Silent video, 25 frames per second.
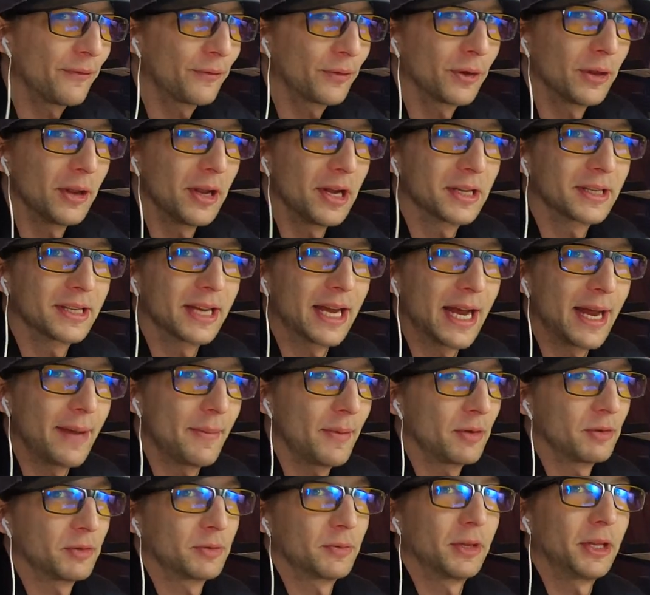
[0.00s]
a long time. I
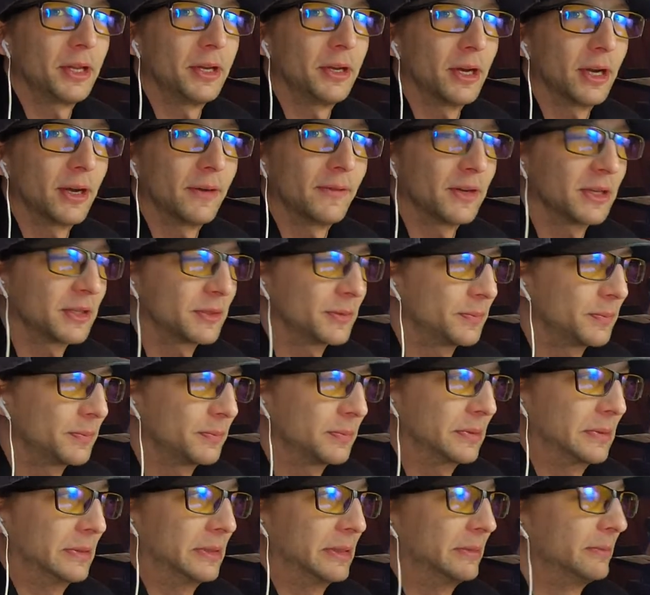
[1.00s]
was really nervous.
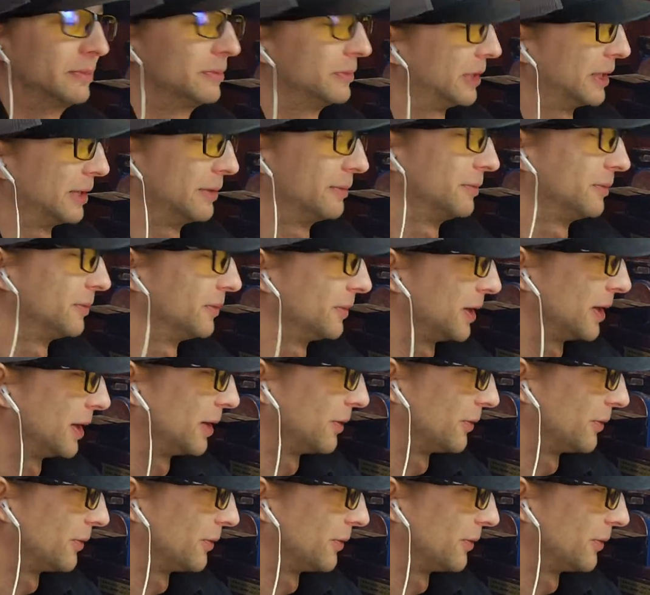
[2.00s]
Yeah, I don't